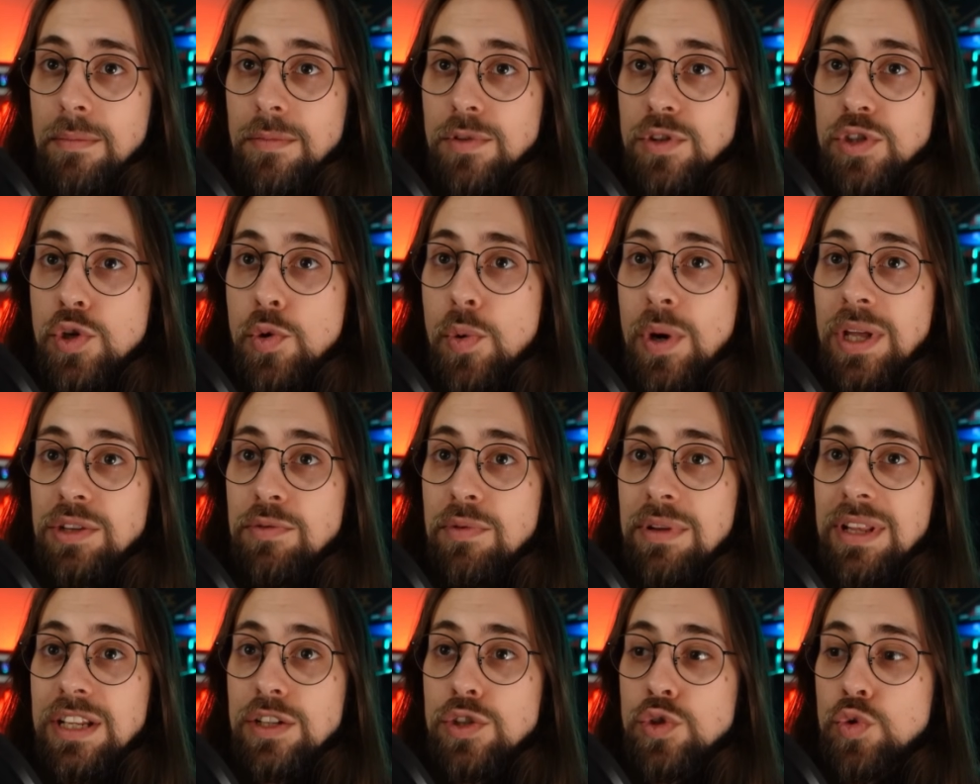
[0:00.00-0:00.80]

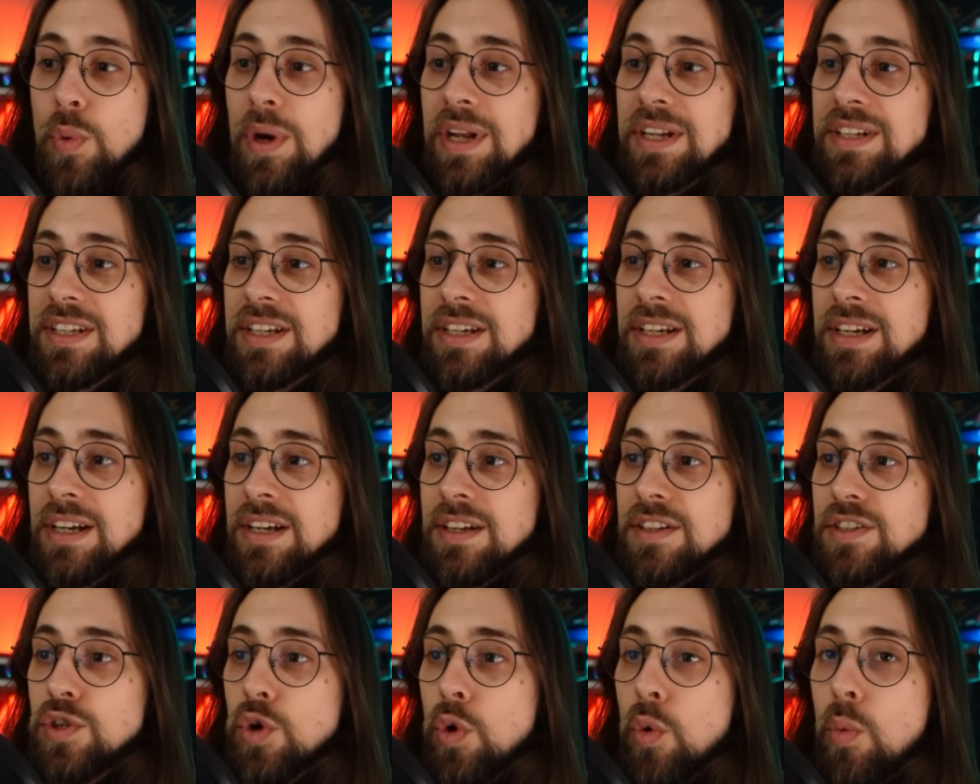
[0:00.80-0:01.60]
220
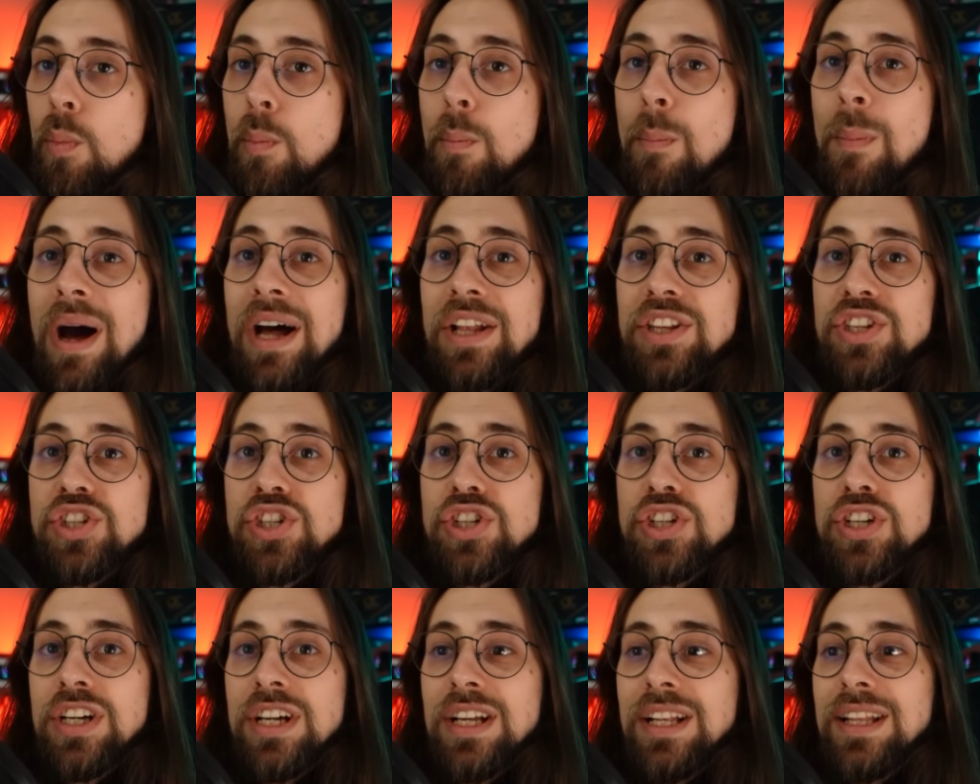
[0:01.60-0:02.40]
so
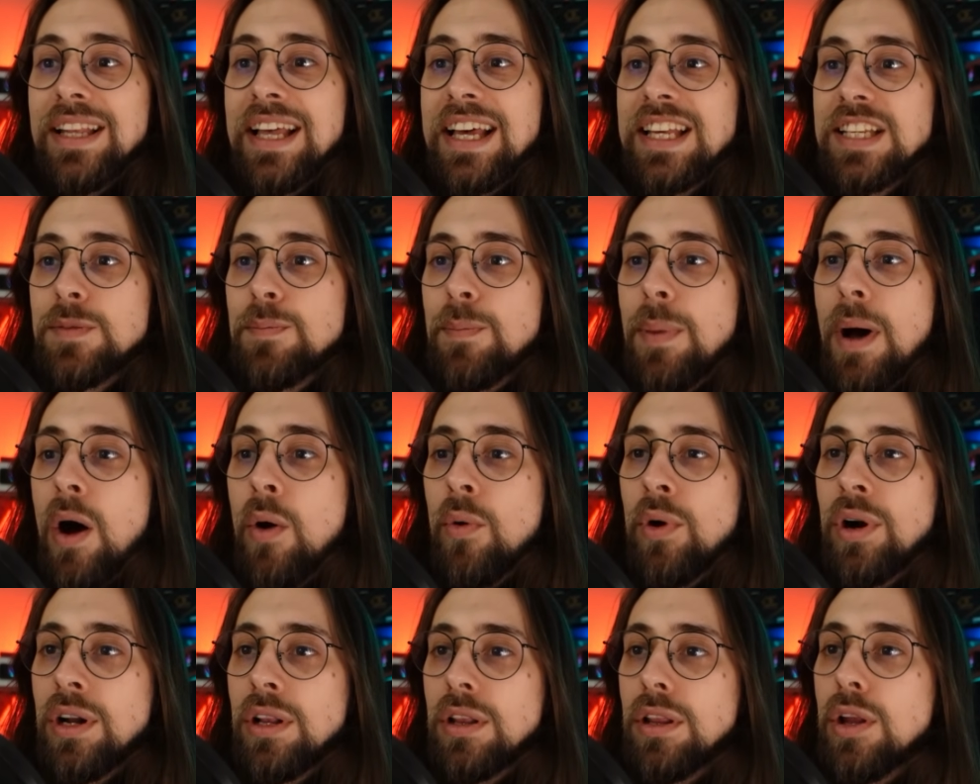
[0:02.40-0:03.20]
much less
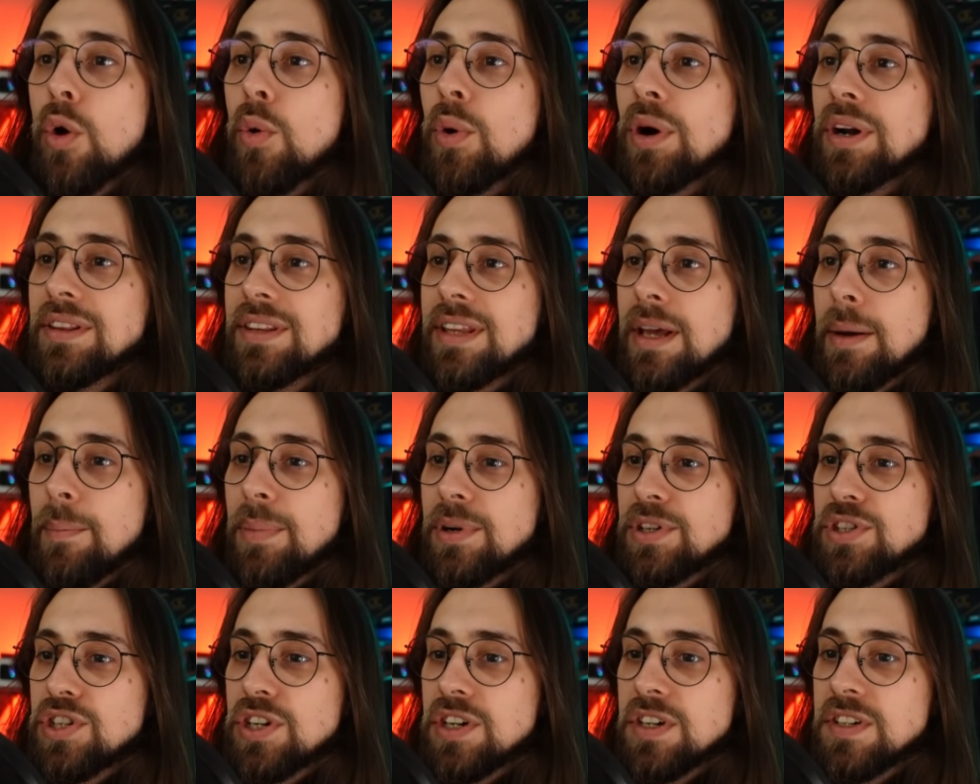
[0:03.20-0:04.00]
power lower
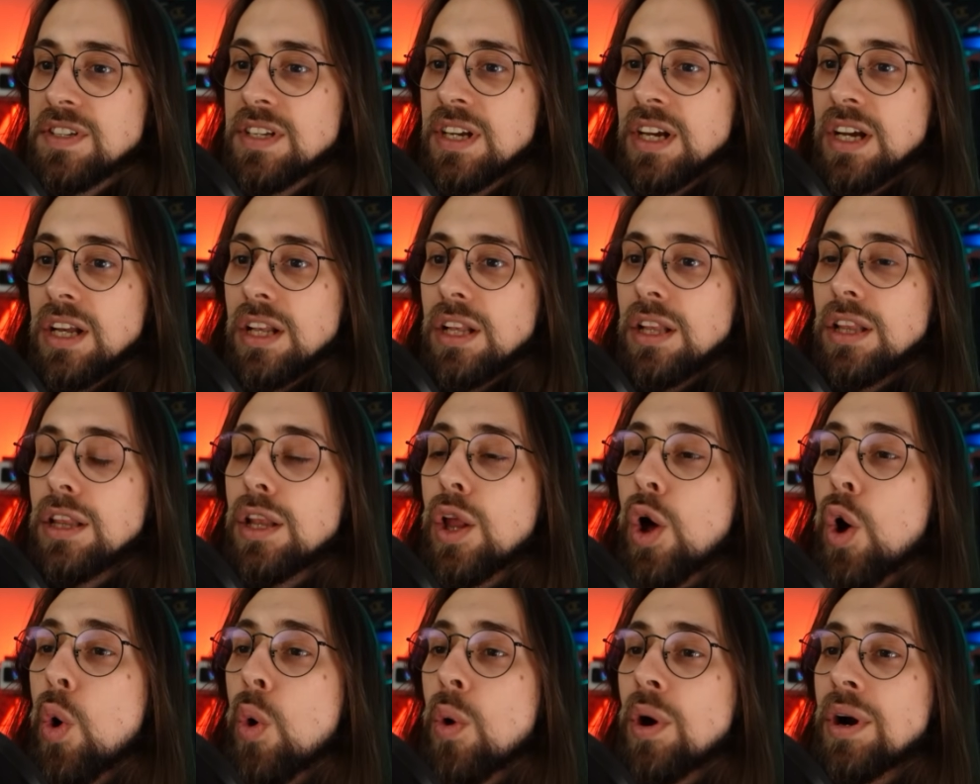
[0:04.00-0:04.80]
temperatures
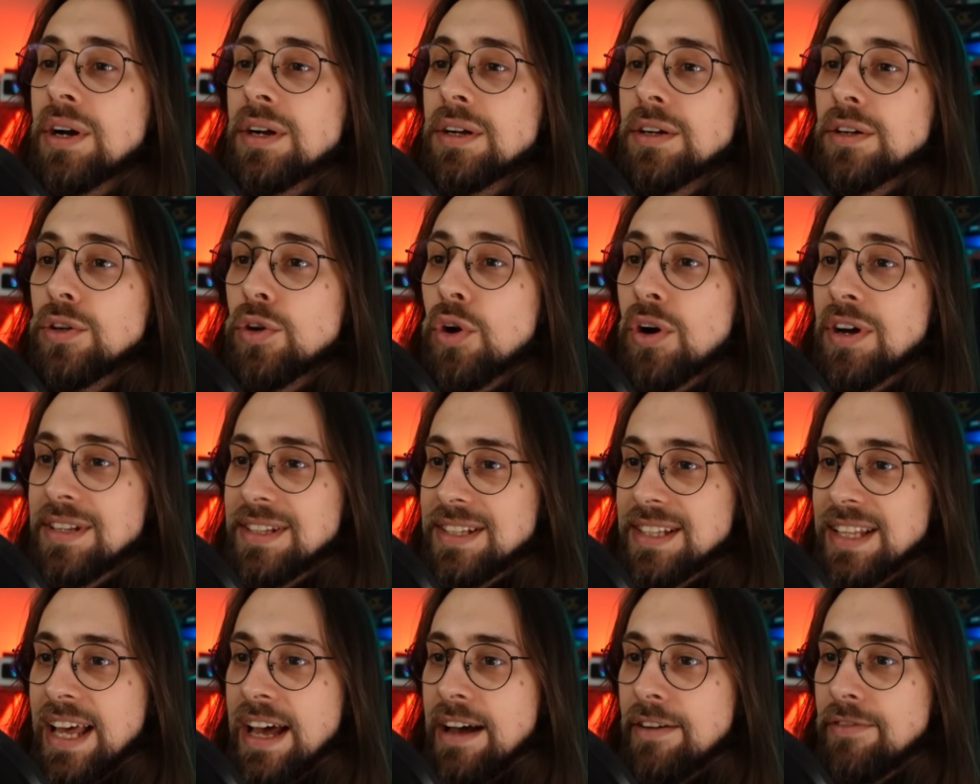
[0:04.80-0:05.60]
lower noise
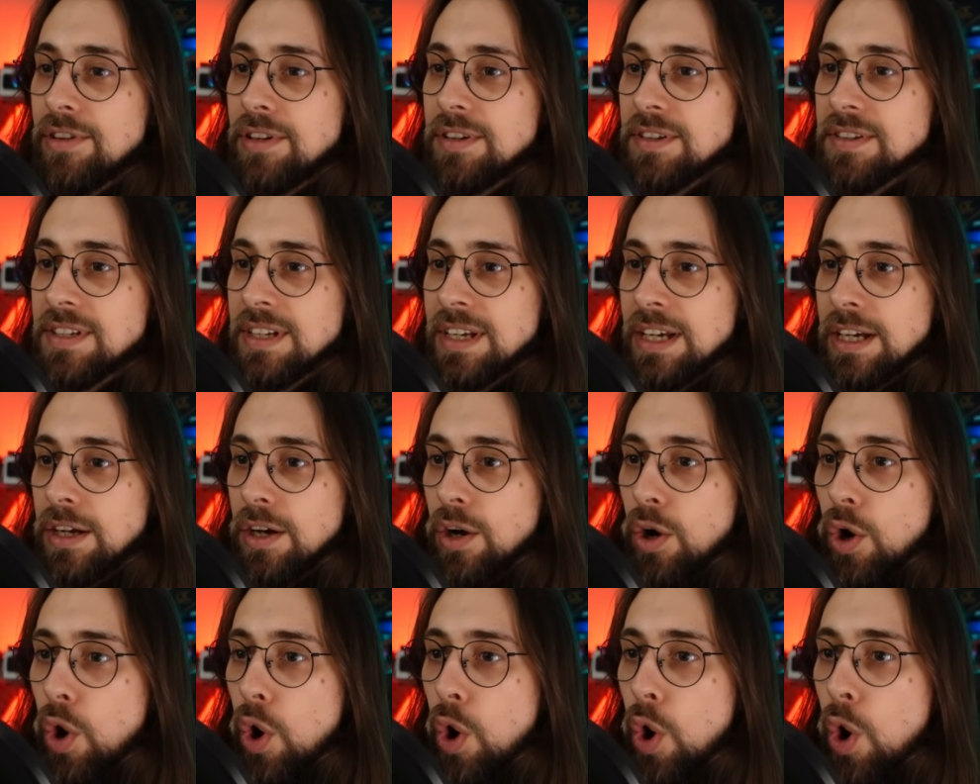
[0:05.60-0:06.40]
levels
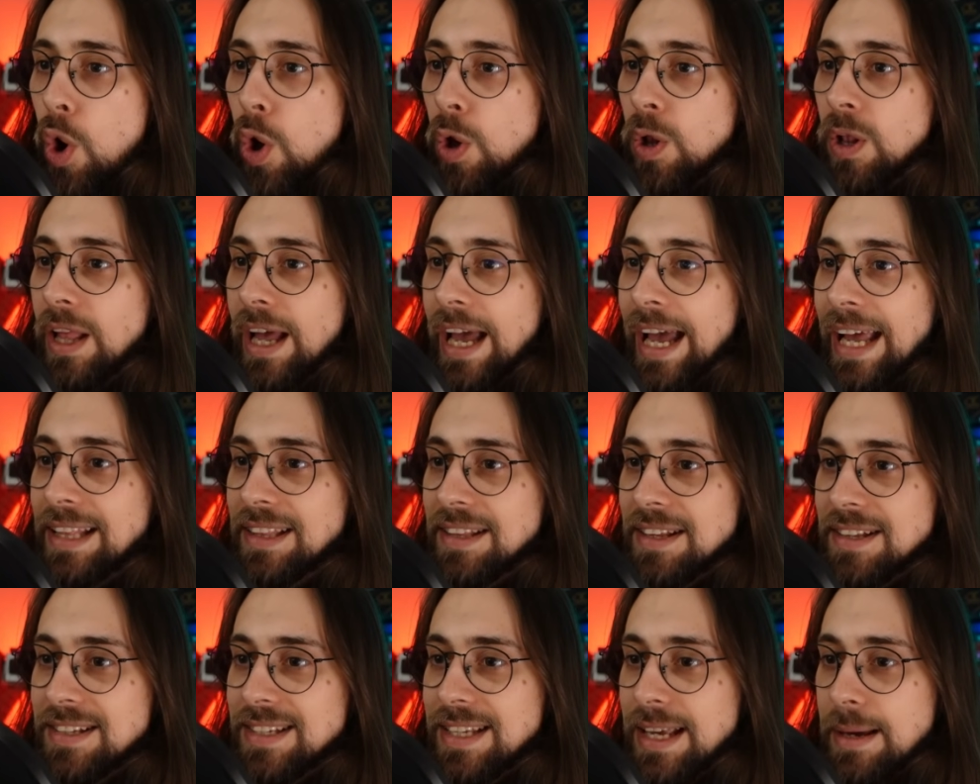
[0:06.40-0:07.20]
all at
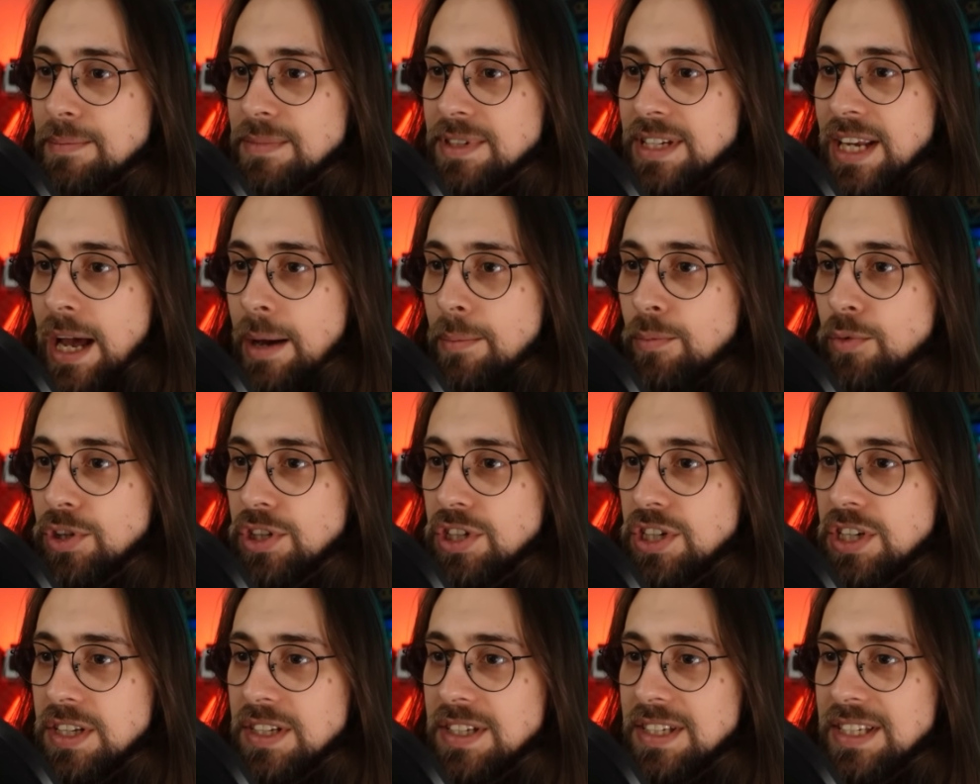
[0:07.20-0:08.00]
the same time
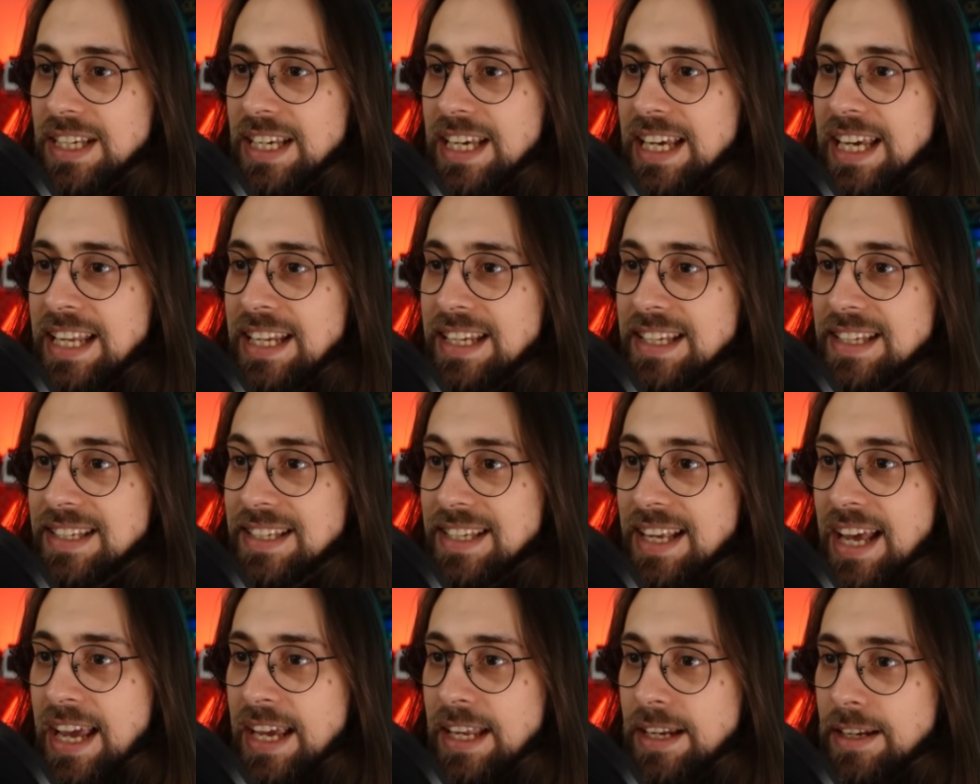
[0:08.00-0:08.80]
which is
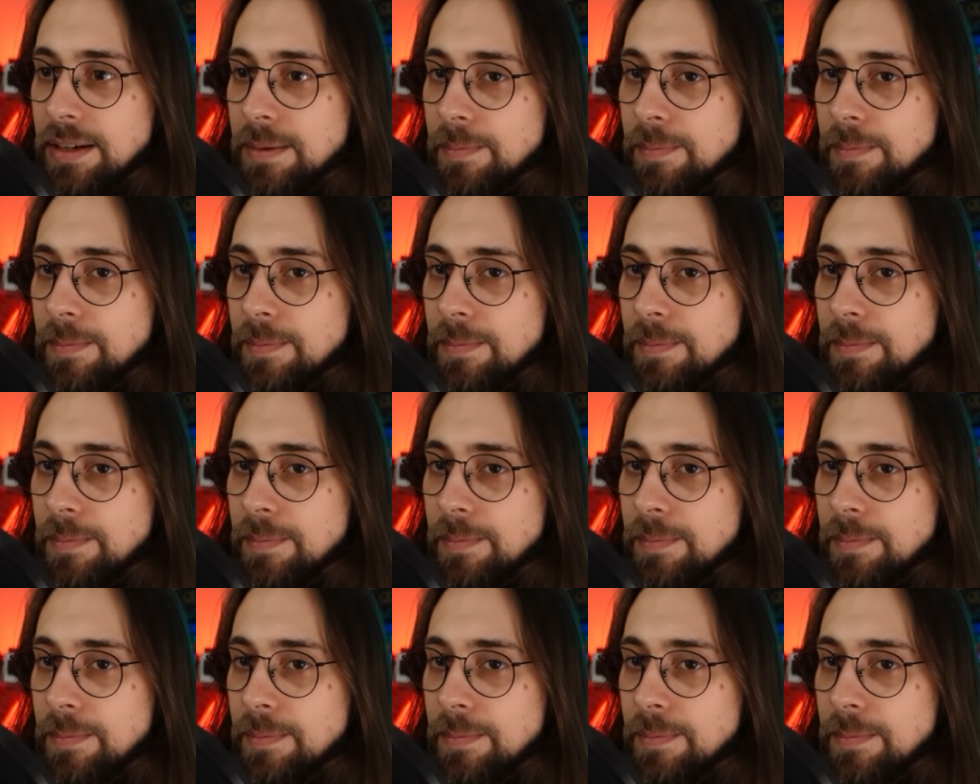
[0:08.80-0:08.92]
insane